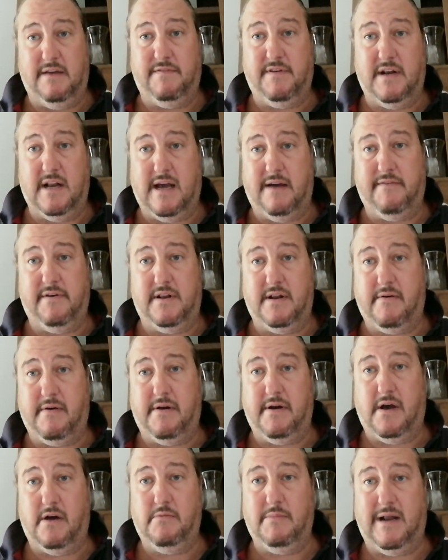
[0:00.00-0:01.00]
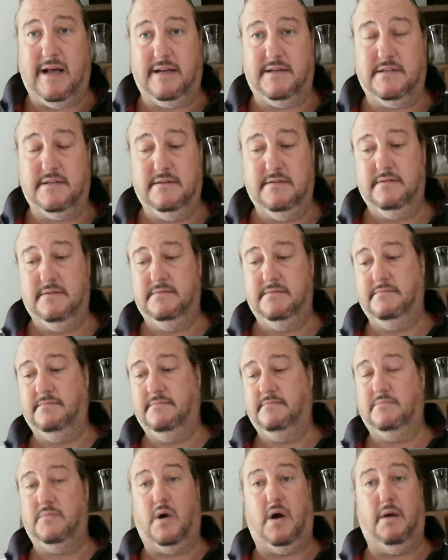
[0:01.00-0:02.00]
in having their own homeland.
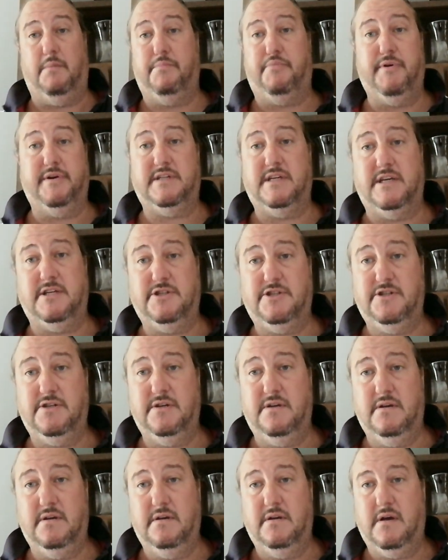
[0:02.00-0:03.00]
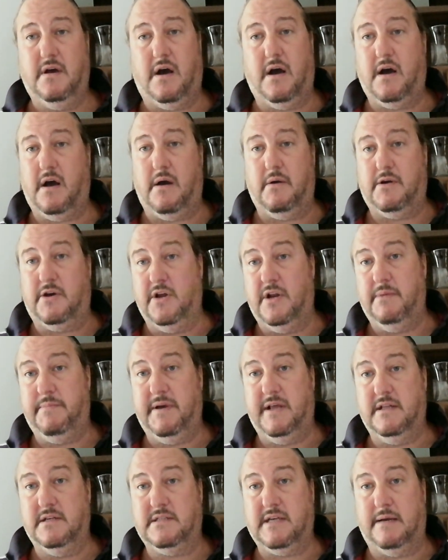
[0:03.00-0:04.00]
I'm British. Could it
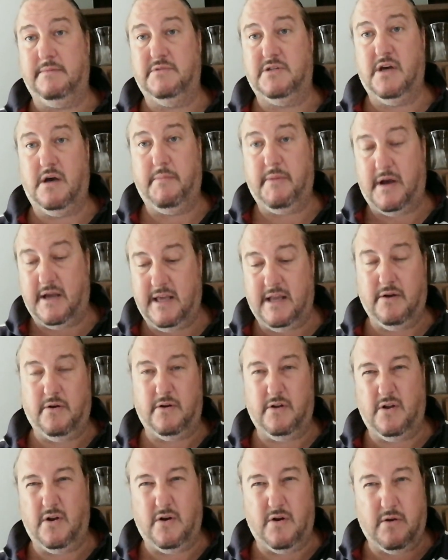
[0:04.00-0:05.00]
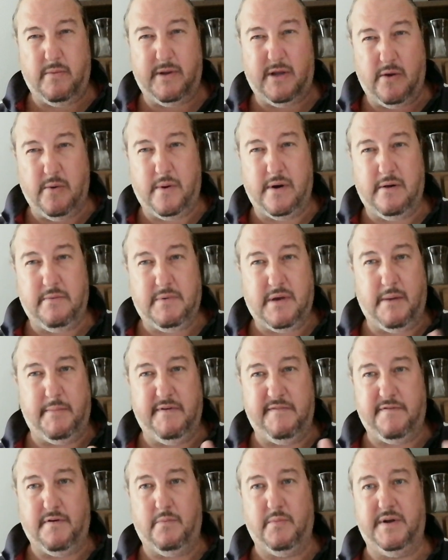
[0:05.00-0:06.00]
be the same term? You know what I mean? You're coming
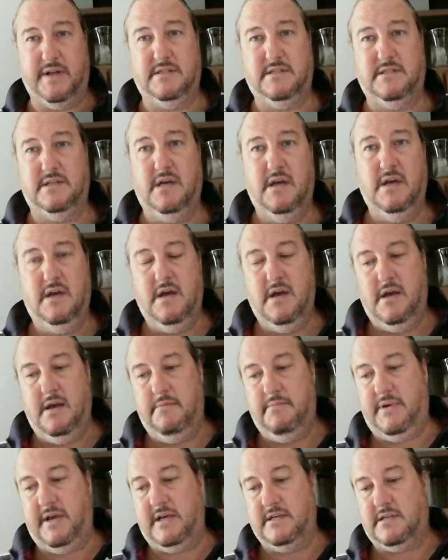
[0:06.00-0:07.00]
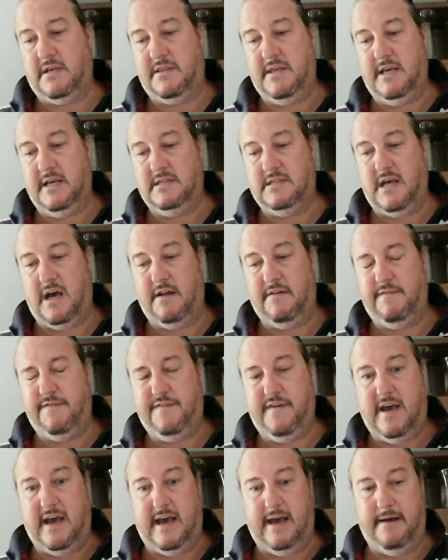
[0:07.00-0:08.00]
from with this, because I think it's
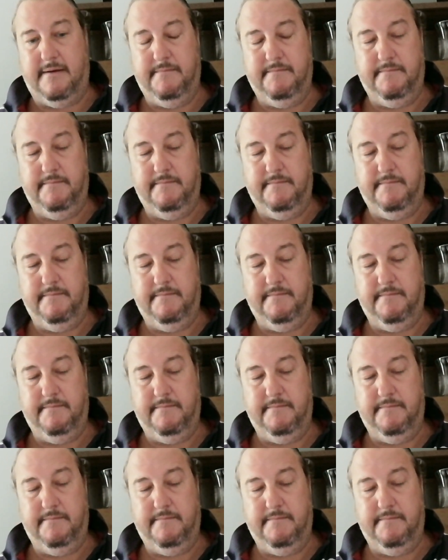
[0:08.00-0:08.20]
unfair